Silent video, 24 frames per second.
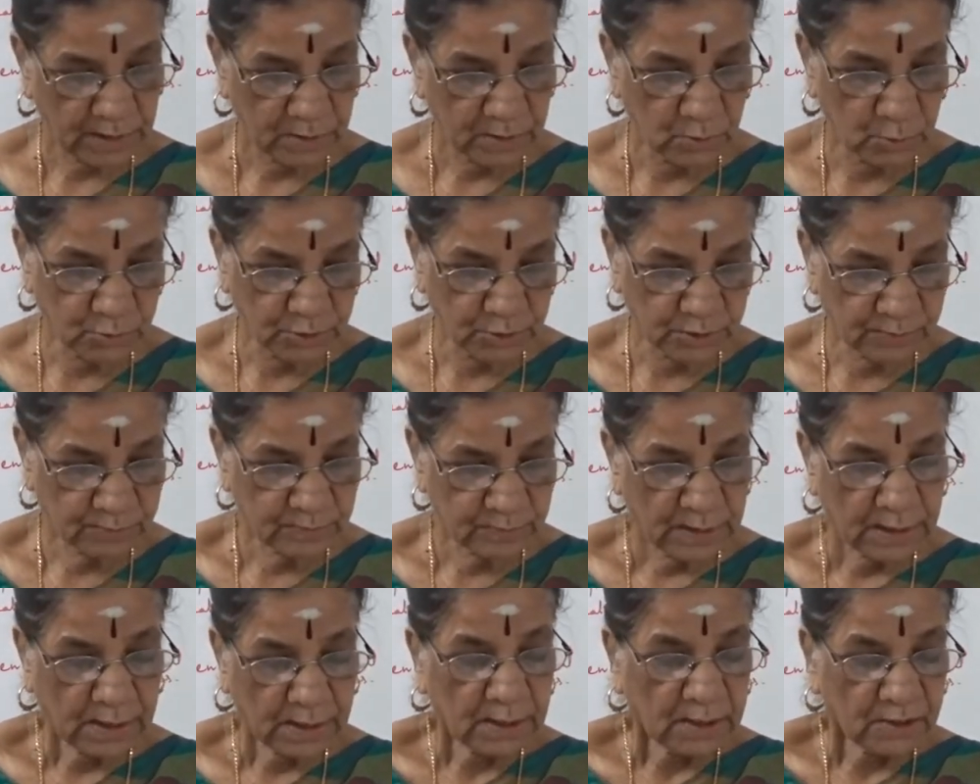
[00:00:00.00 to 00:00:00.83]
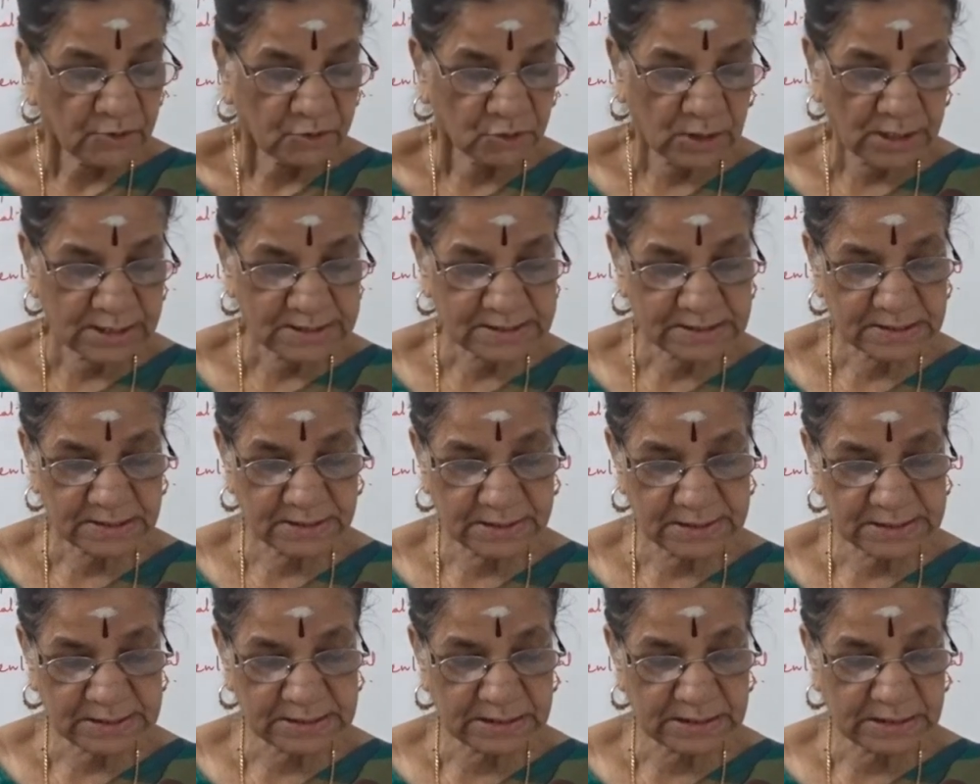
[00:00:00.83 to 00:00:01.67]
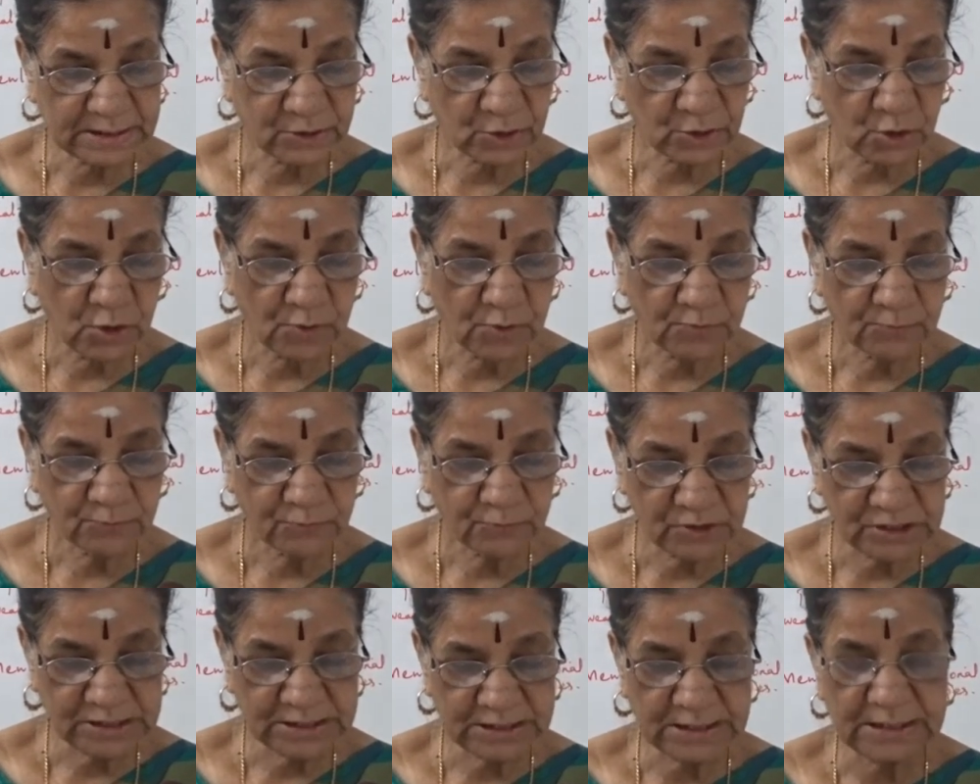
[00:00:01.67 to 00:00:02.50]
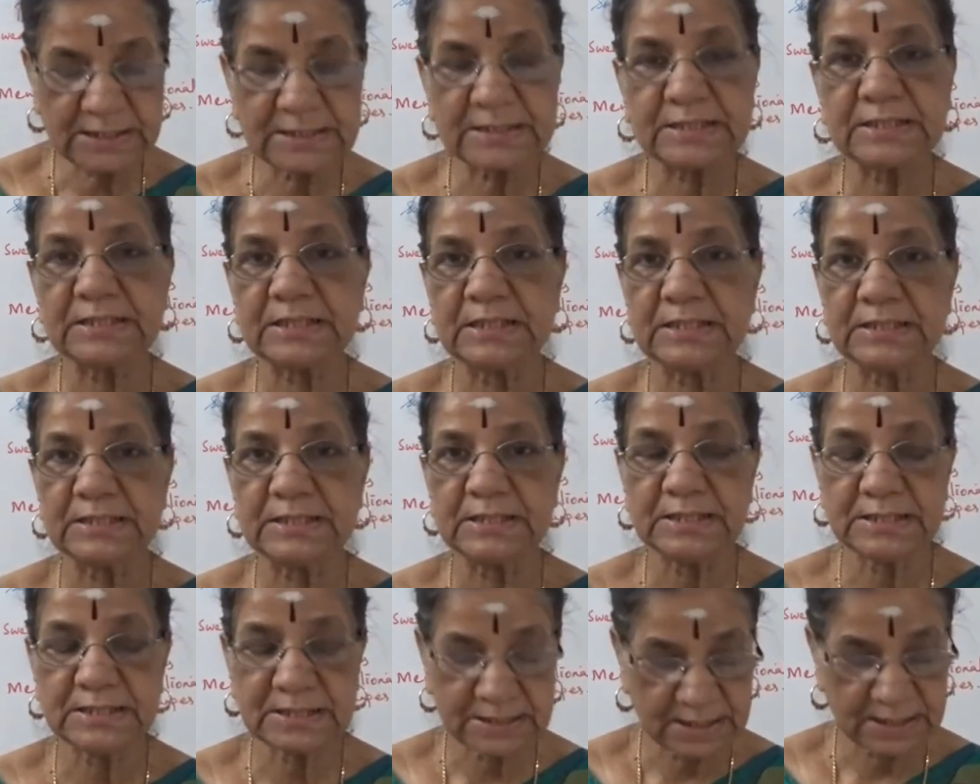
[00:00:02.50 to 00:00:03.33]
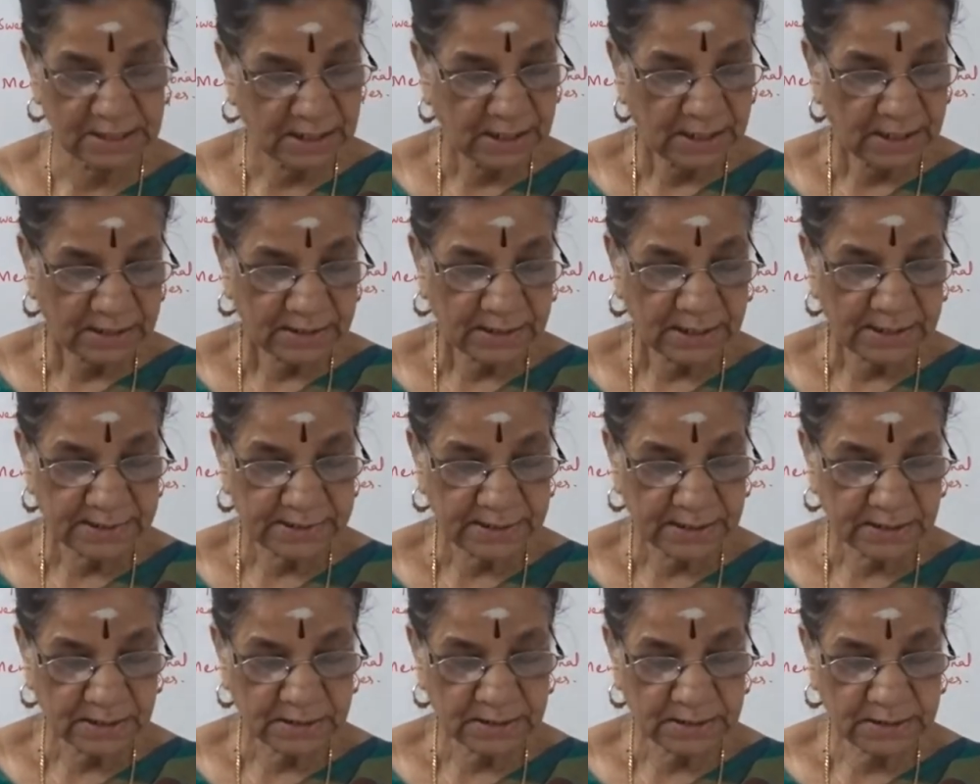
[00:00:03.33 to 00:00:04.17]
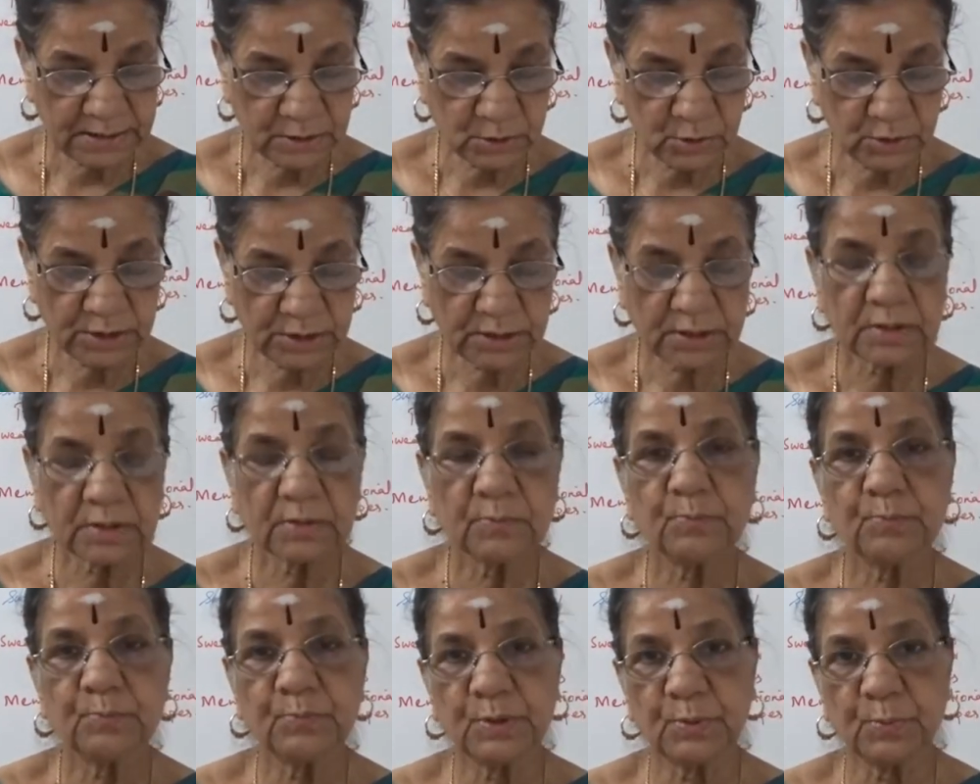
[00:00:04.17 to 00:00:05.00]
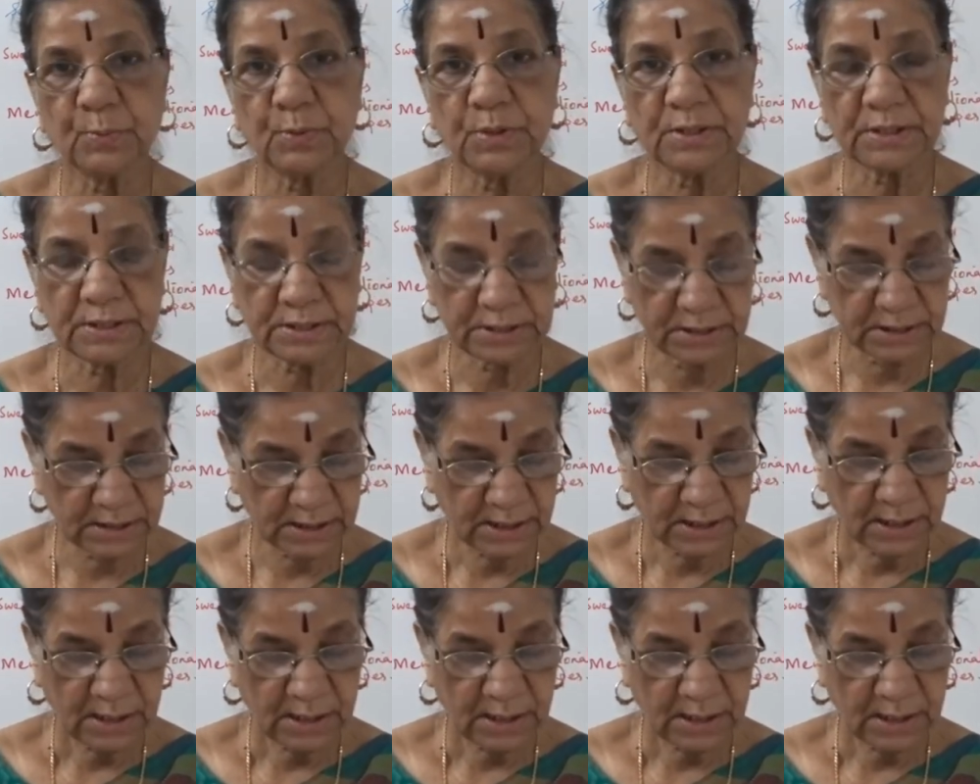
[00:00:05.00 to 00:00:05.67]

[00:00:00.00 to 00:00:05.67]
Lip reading: Okay. So as a result of physical changes that occur during puberty,